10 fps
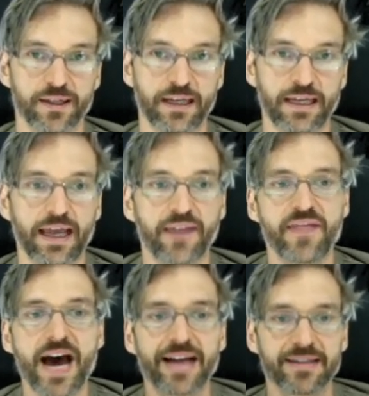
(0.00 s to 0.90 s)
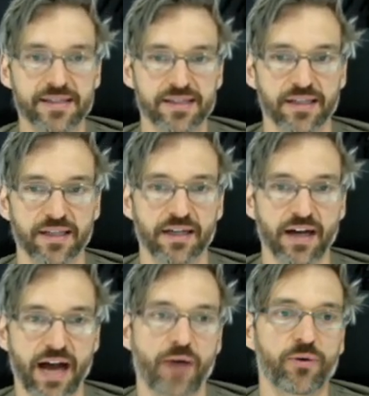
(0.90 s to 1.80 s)
And that's
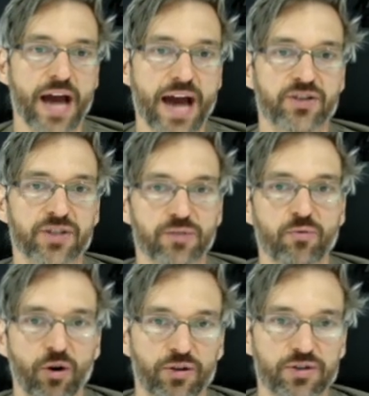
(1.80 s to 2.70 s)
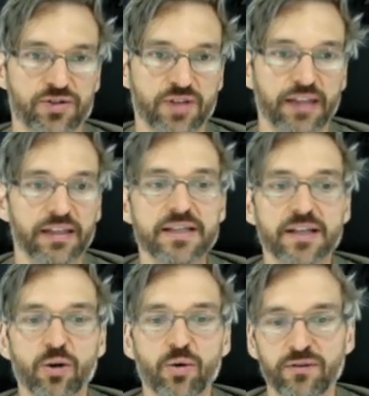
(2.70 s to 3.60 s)
how it actually works. And these
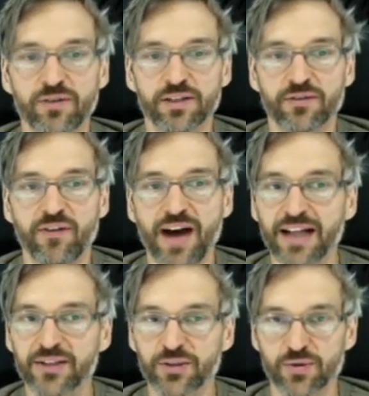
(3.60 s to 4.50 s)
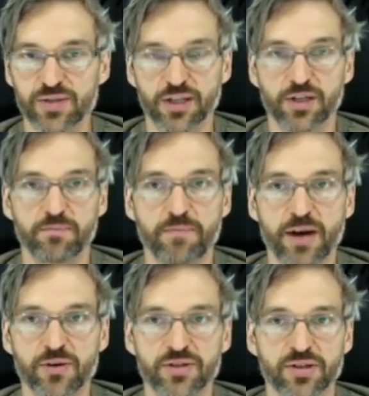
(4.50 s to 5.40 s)
equivalent values and
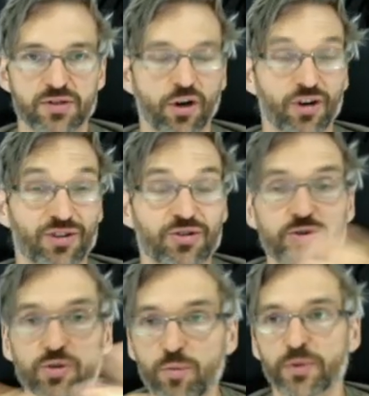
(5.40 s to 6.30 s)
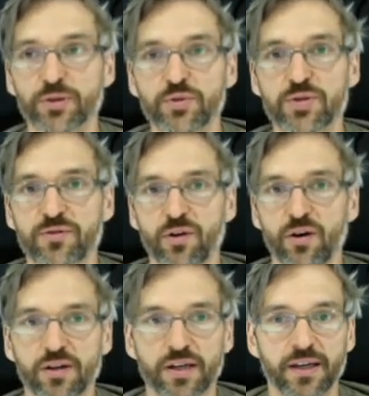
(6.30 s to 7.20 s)
comparisons are super useful.
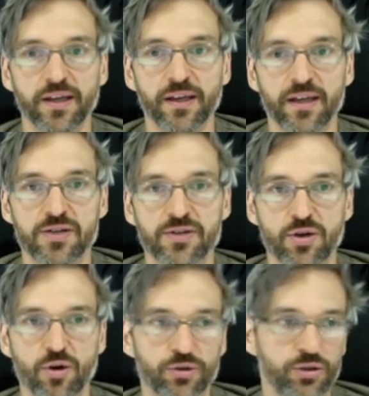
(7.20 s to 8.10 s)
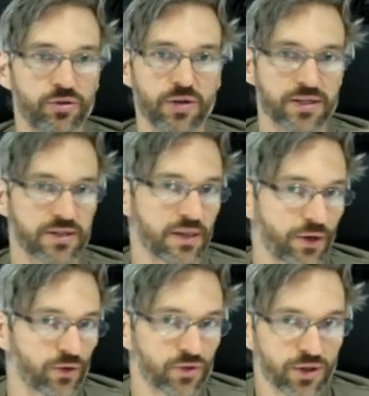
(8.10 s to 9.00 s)
So you, as
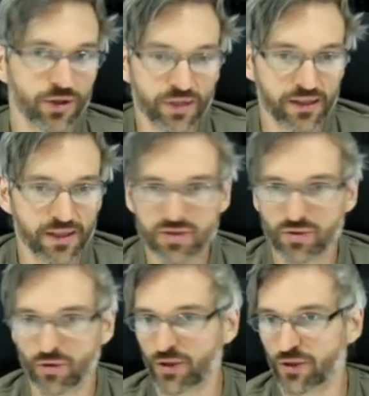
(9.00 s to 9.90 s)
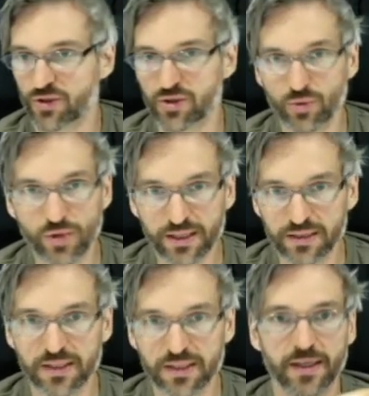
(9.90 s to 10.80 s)
someone who's learning this, or you're a
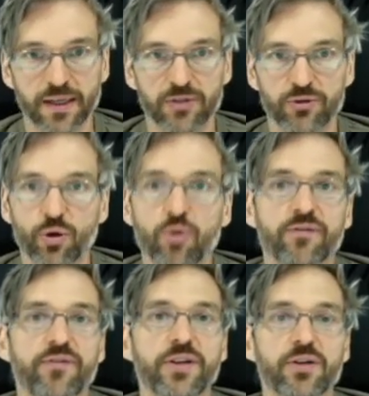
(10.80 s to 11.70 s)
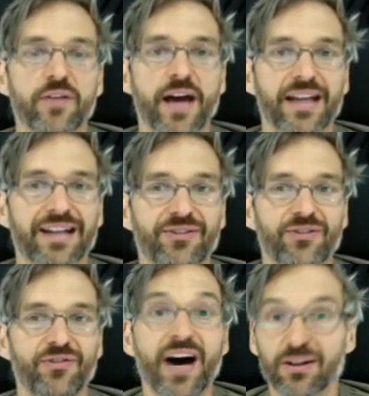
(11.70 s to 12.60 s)
student, don't feel that
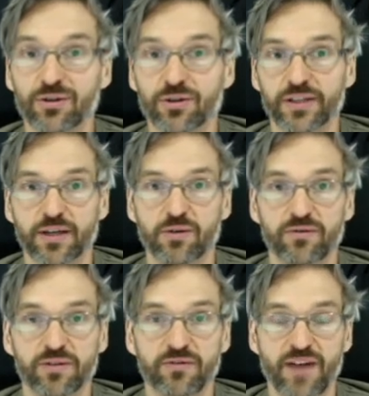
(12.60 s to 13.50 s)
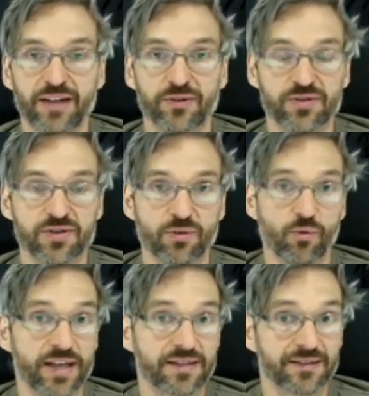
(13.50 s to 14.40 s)
not learning equivalent values is a
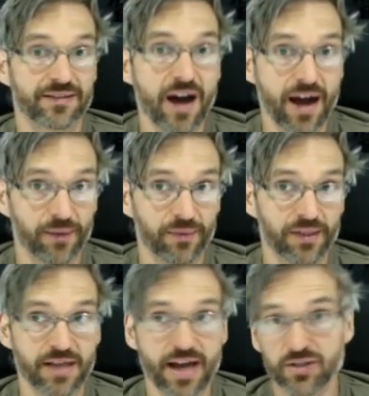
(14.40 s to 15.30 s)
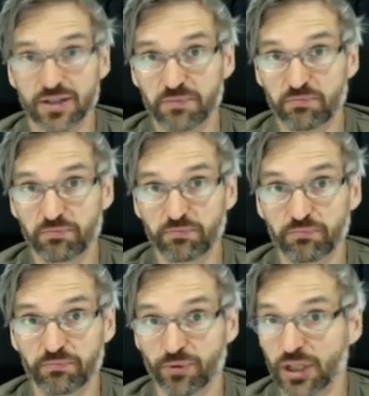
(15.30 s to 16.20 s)
waste of time. It's actually
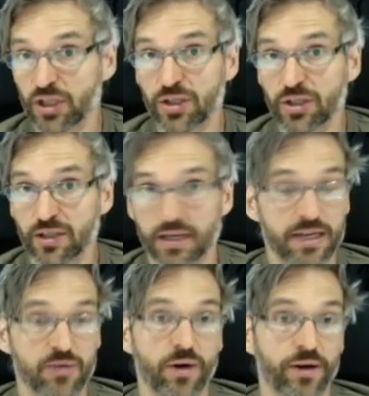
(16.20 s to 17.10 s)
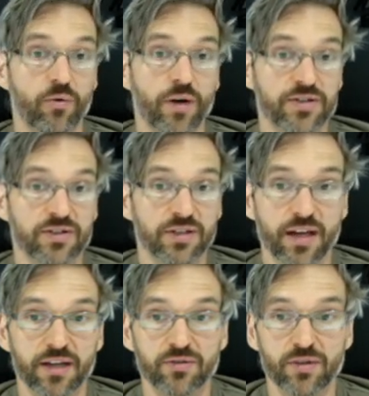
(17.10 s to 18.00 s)
pretty good. And anyone who wants to get
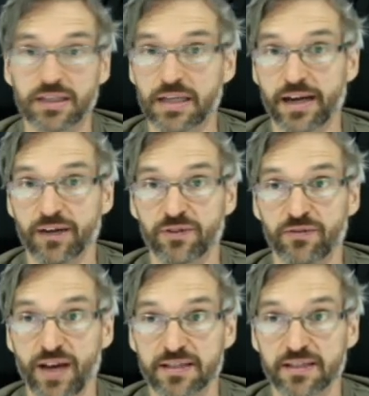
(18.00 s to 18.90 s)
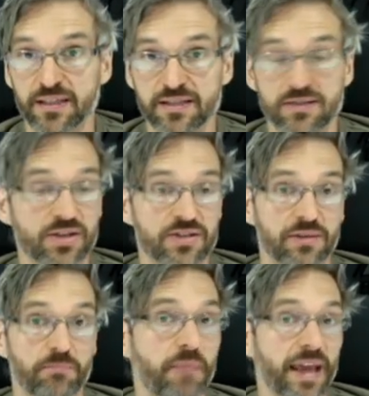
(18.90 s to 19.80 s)
into any kind of investing, just
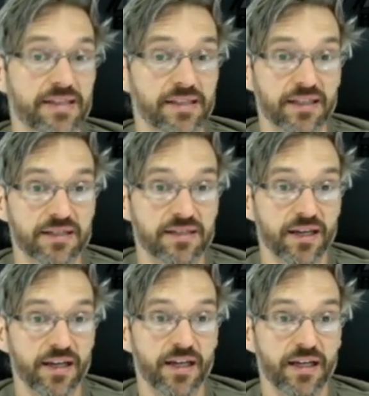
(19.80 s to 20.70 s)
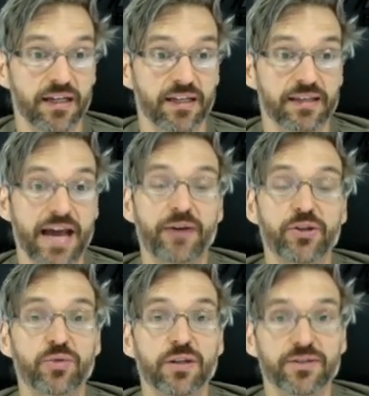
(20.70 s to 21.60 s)
some basics, now you
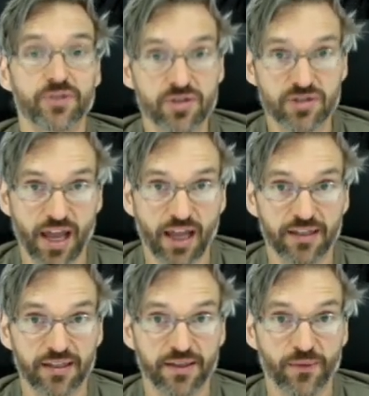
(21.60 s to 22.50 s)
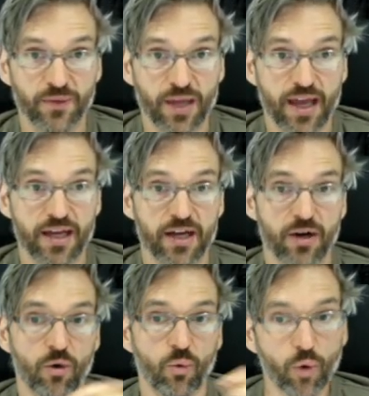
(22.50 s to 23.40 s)
will understand, okay,
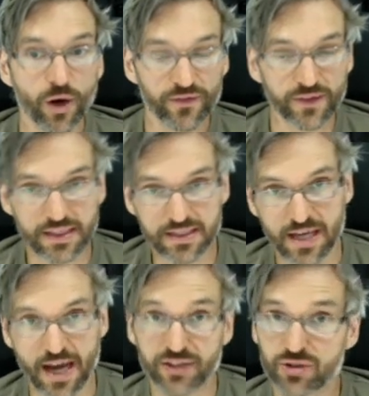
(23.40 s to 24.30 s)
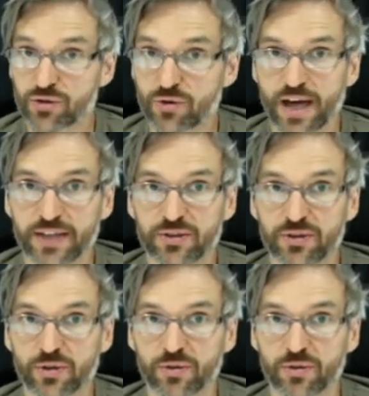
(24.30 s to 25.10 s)
what these guys try to do.